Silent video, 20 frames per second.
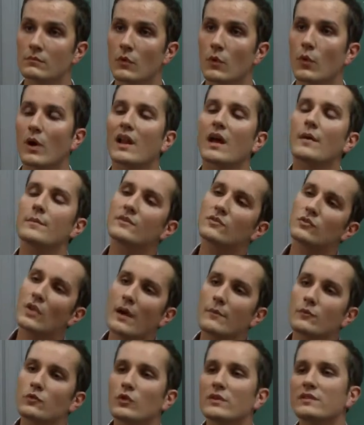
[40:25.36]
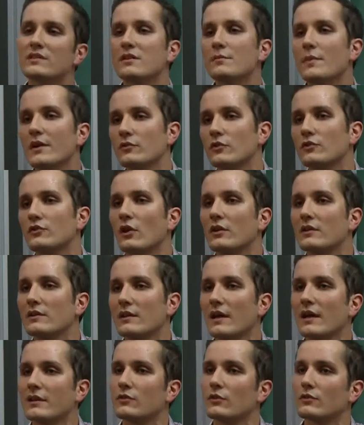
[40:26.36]
well, I'm I'm twisting by the third
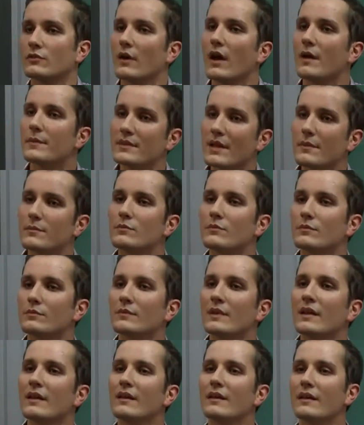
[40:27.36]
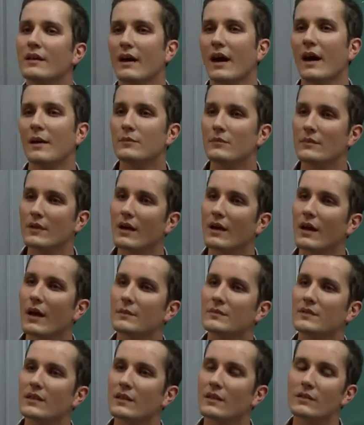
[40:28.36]
class also. I mean, I'm I'm
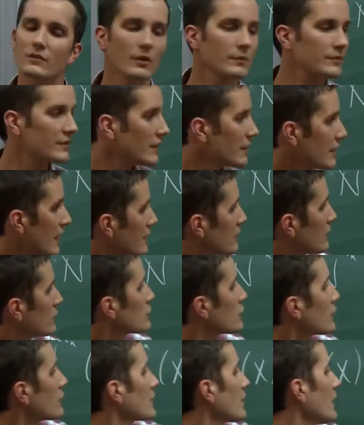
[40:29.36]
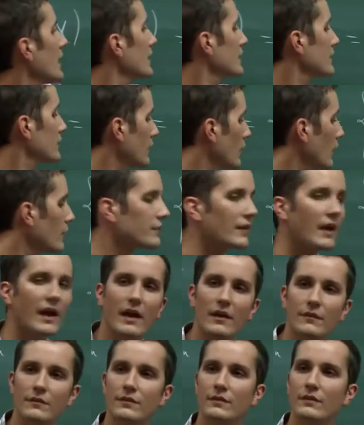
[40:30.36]
I'm taking something like the Chern character of
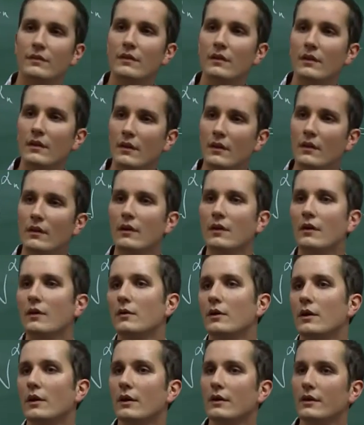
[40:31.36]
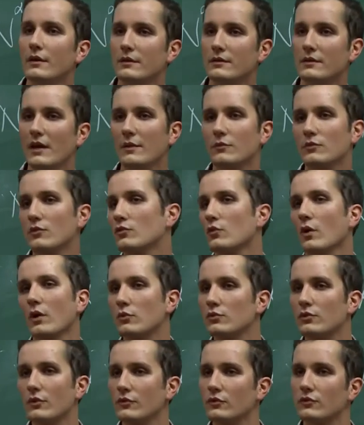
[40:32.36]
f uh, times the square
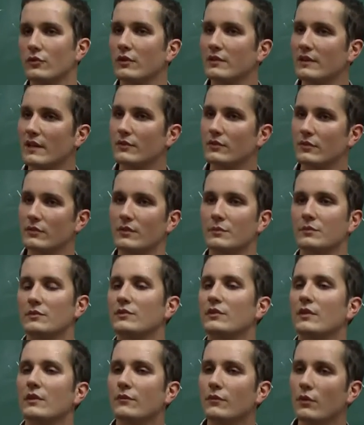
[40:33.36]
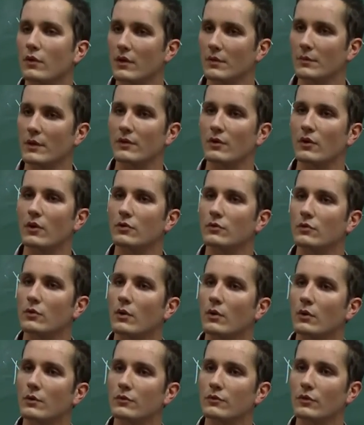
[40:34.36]
root of the third class or something for Riemann Roch to
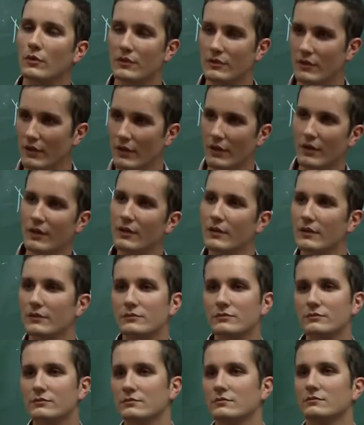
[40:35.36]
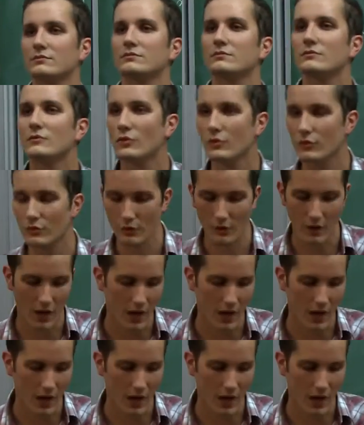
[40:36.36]
hold. So it's a uh, you you